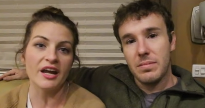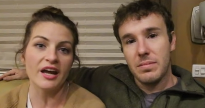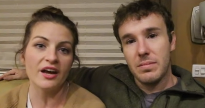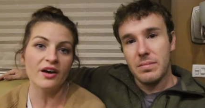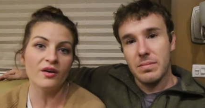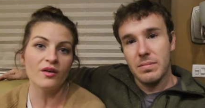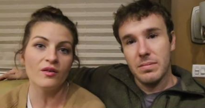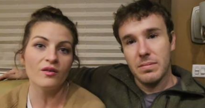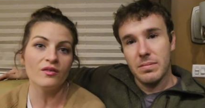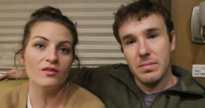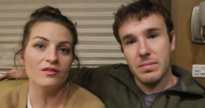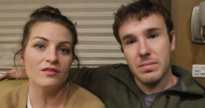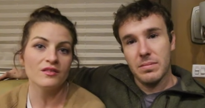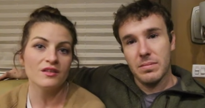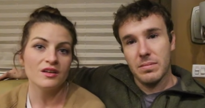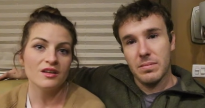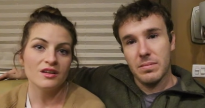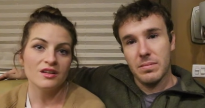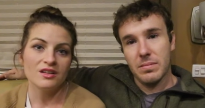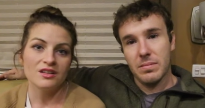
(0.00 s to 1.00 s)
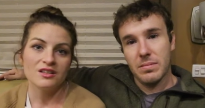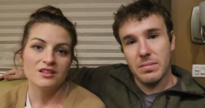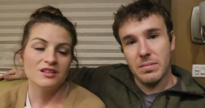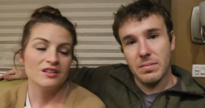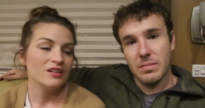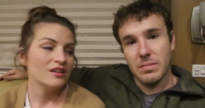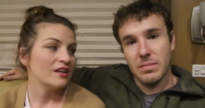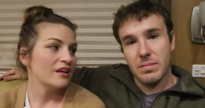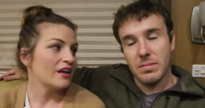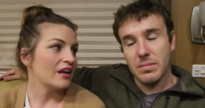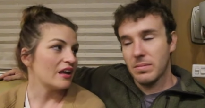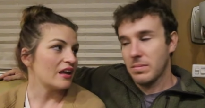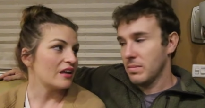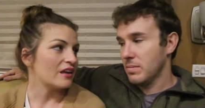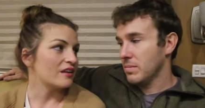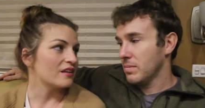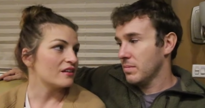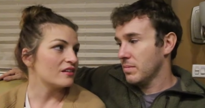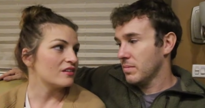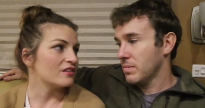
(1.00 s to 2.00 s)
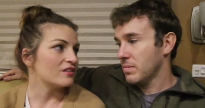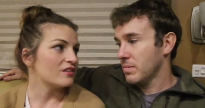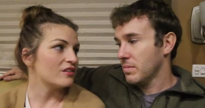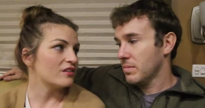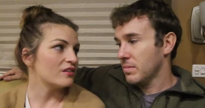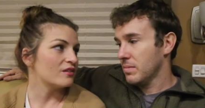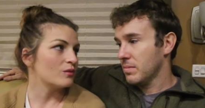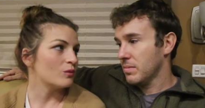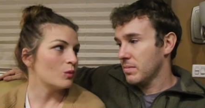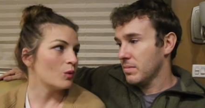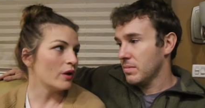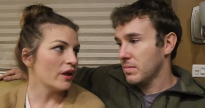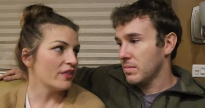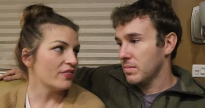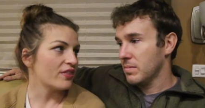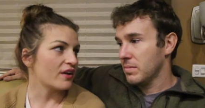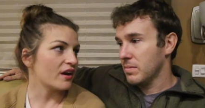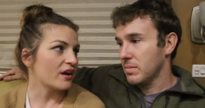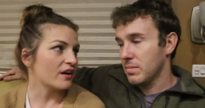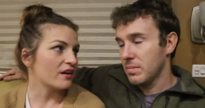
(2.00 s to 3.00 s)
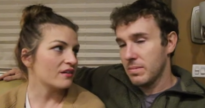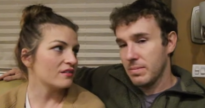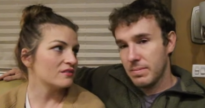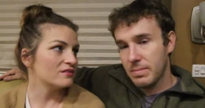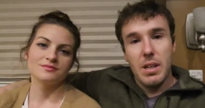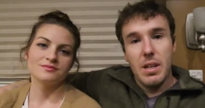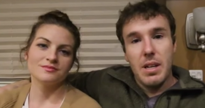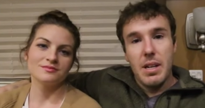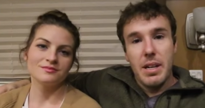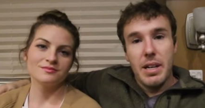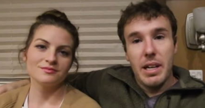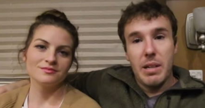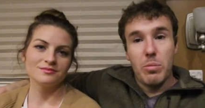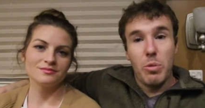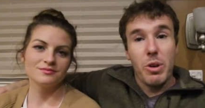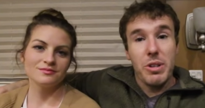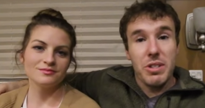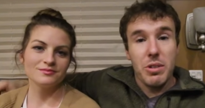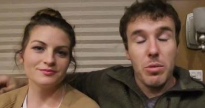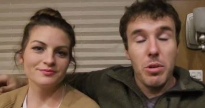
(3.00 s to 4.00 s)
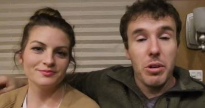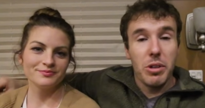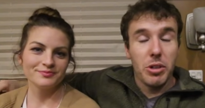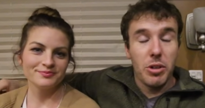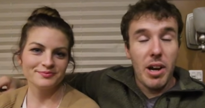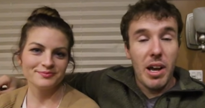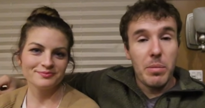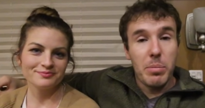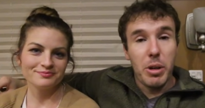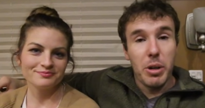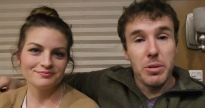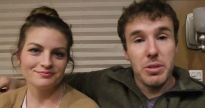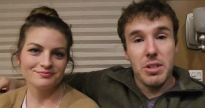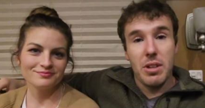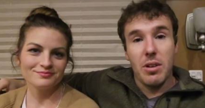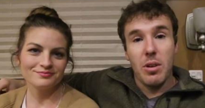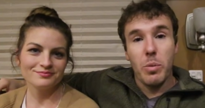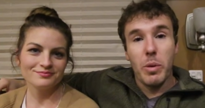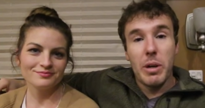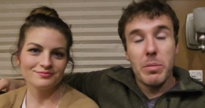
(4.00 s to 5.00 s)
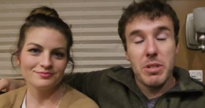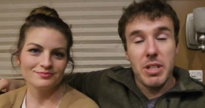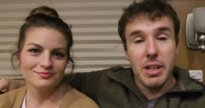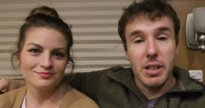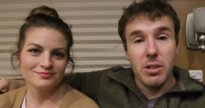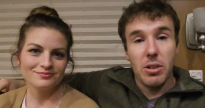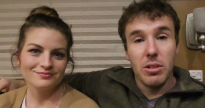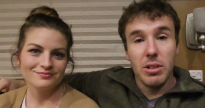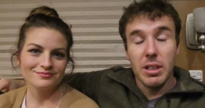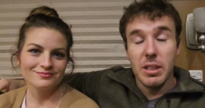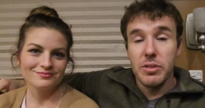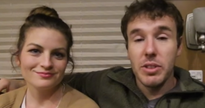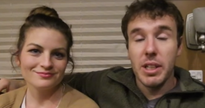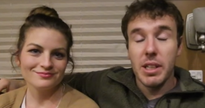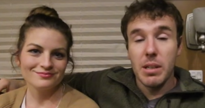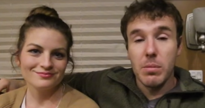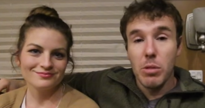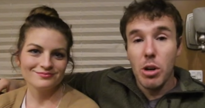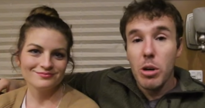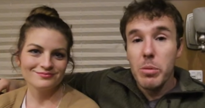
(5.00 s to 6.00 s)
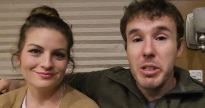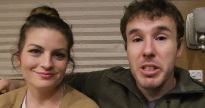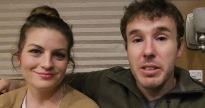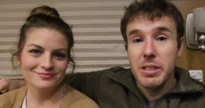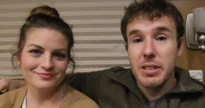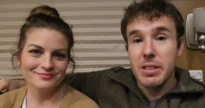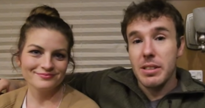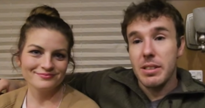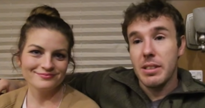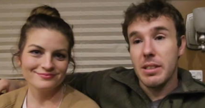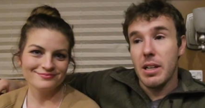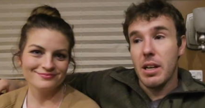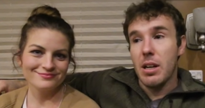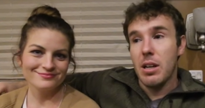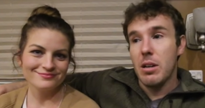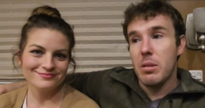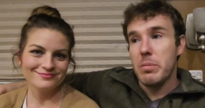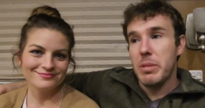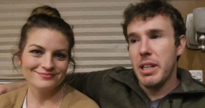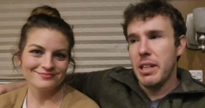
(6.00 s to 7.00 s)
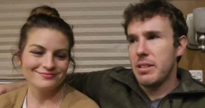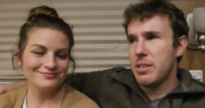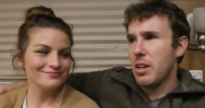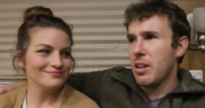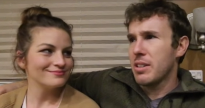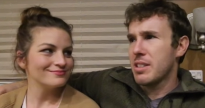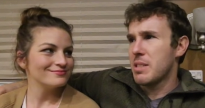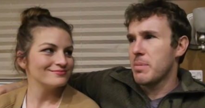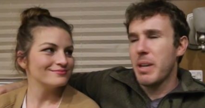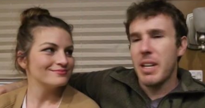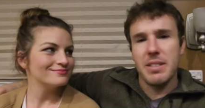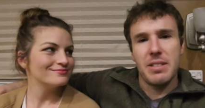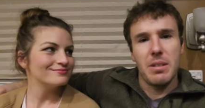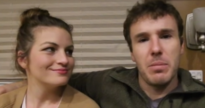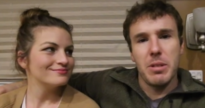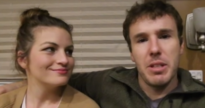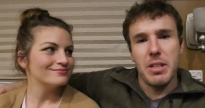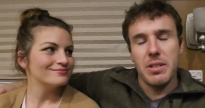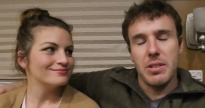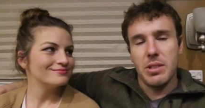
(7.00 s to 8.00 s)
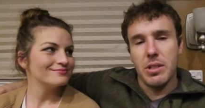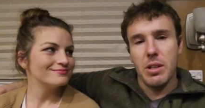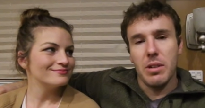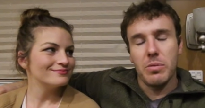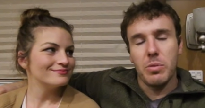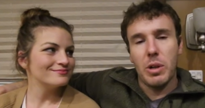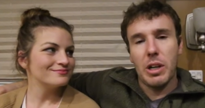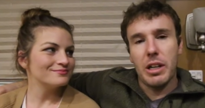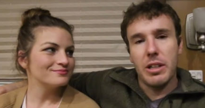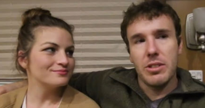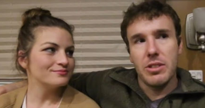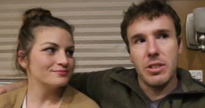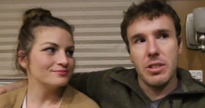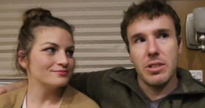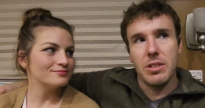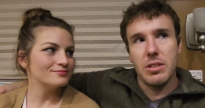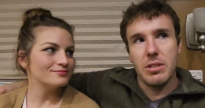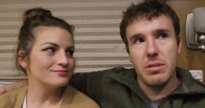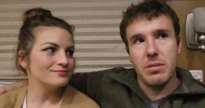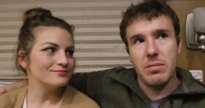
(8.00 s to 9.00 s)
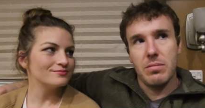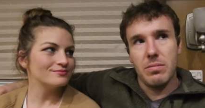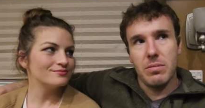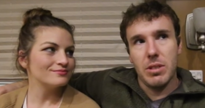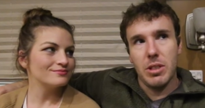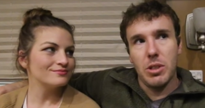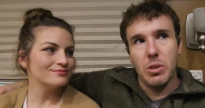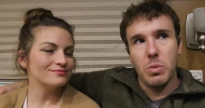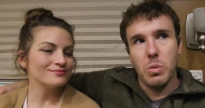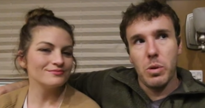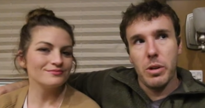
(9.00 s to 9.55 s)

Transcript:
Speaker 1: now and we'll get there.
Speaker 2: And Marissa wrote a great post on our website called Living in the Moment, um, and it talks about some of this stuff where it's just you